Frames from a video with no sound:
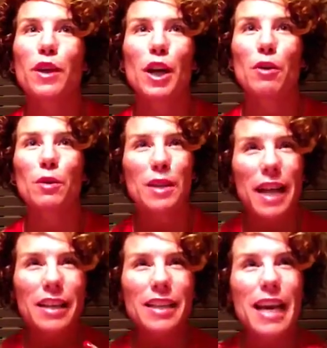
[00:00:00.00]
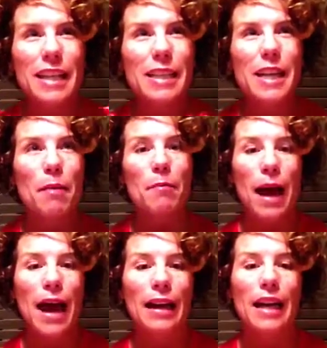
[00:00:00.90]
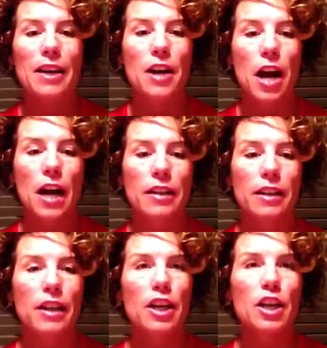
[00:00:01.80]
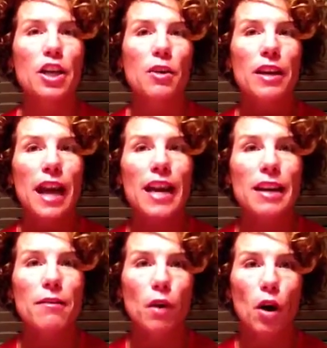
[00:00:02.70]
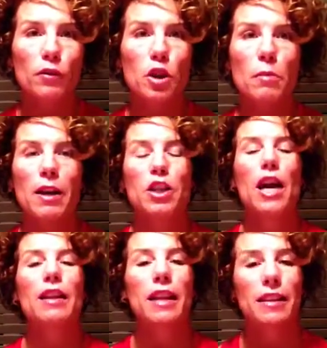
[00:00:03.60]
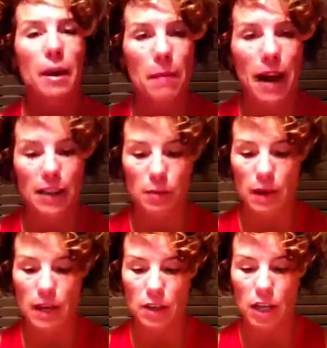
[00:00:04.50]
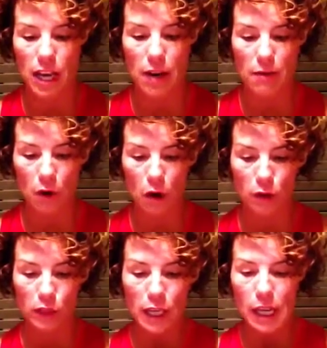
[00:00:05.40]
take a step back and not, get involved too much. I let them ask me to get involved.